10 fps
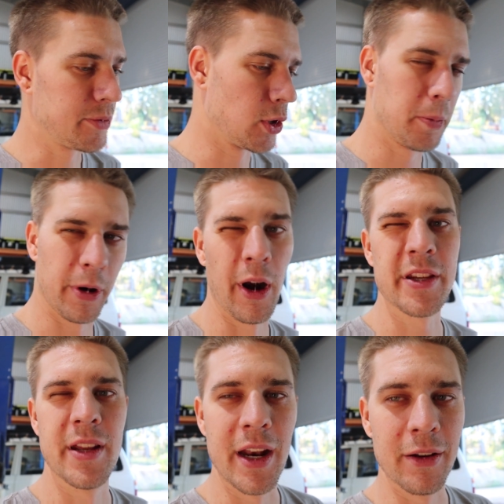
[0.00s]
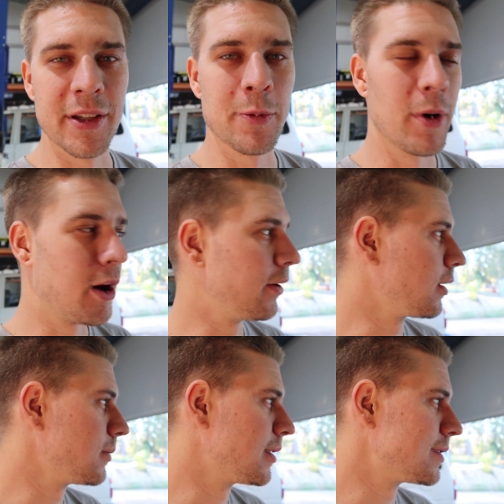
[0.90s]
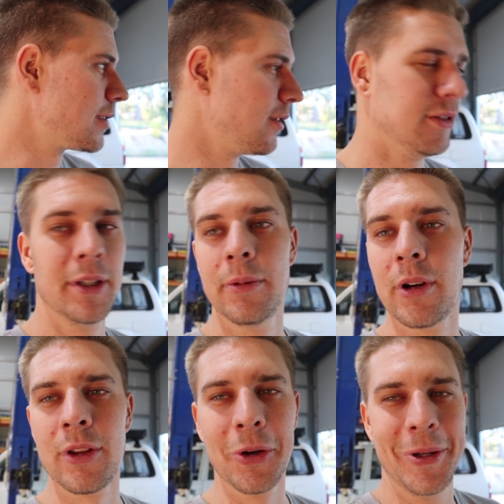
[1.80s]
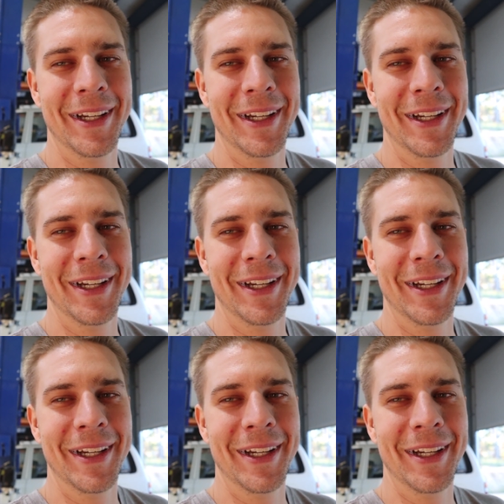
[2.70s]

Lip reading: sort of procrastinating on this wiring because I don't really want to do